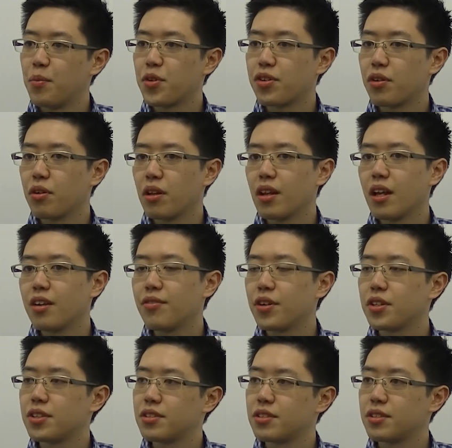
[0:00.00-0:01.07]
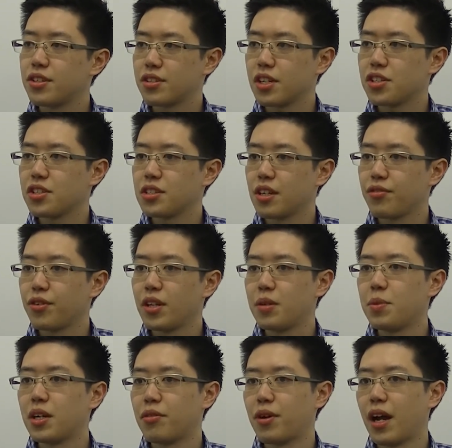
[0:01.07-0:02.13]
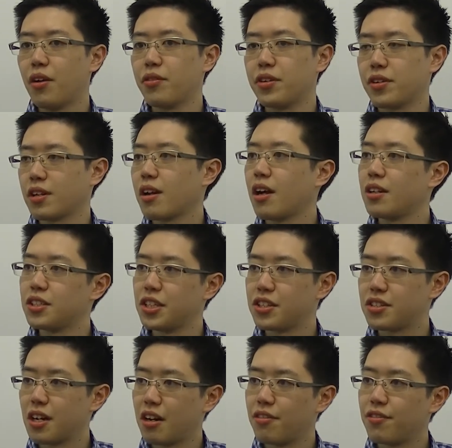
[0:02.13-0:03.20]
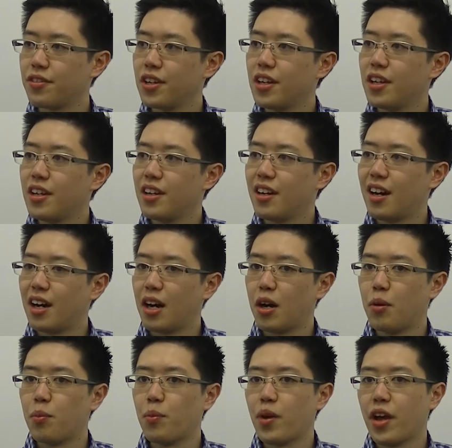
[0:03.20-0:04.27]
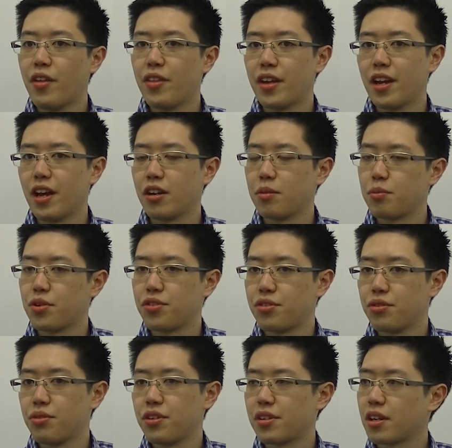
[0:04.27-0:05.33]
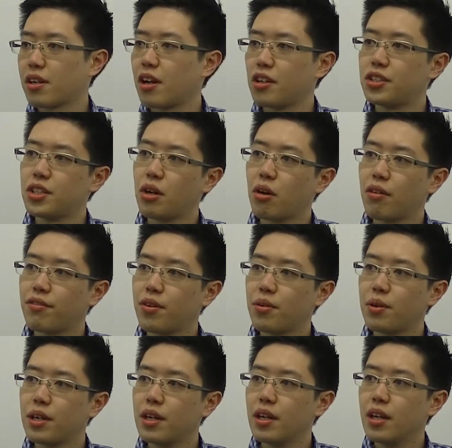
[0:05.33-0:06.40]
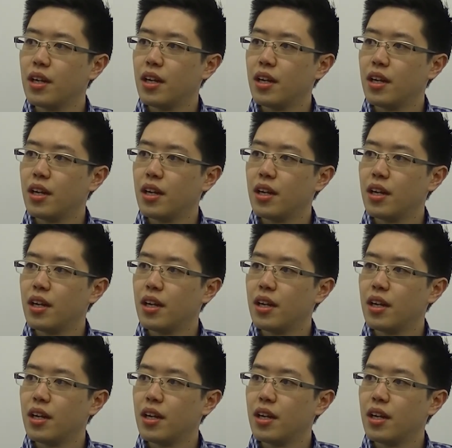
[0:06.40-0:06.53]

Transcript: So a lot of our discussions have really been around the technology itself, and then how to pursue the technology going forward.